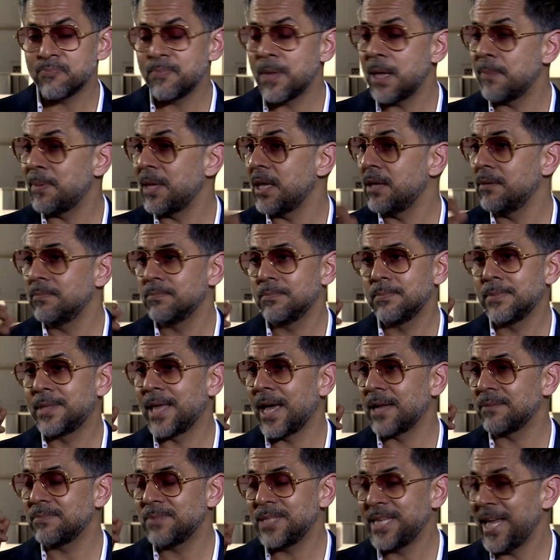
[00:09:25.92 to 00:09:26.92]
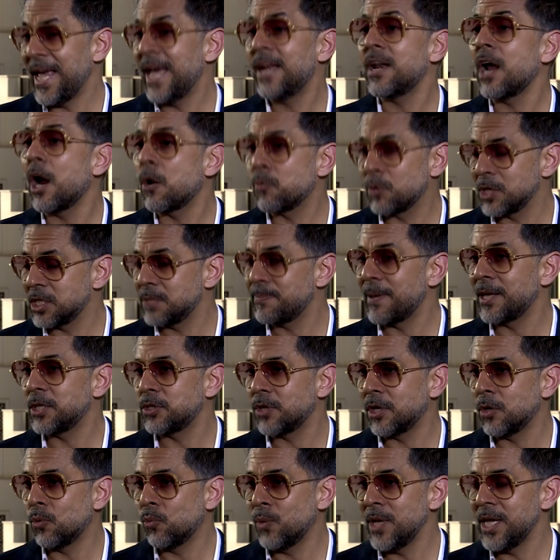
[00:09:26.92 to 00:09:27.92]
of maybe that 10 hours
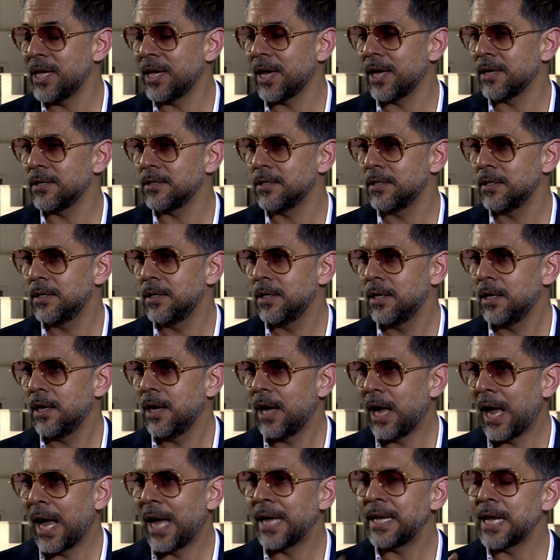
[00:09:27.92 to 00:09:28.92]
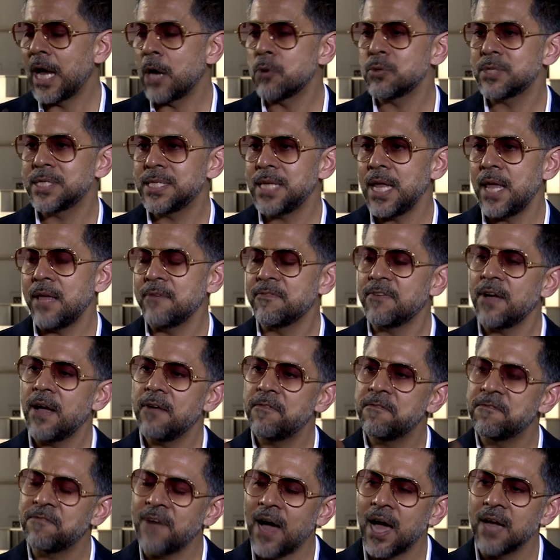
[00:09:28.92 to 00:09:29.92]
spent on a weekend, I now save
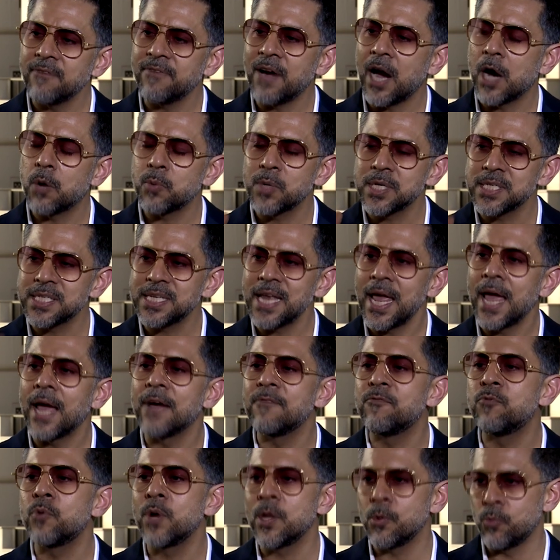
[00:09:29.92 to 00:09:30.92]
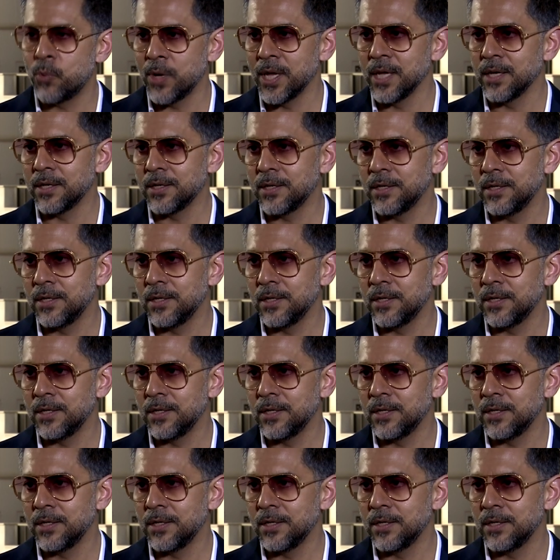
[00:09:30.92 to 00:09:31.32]
five hours every week.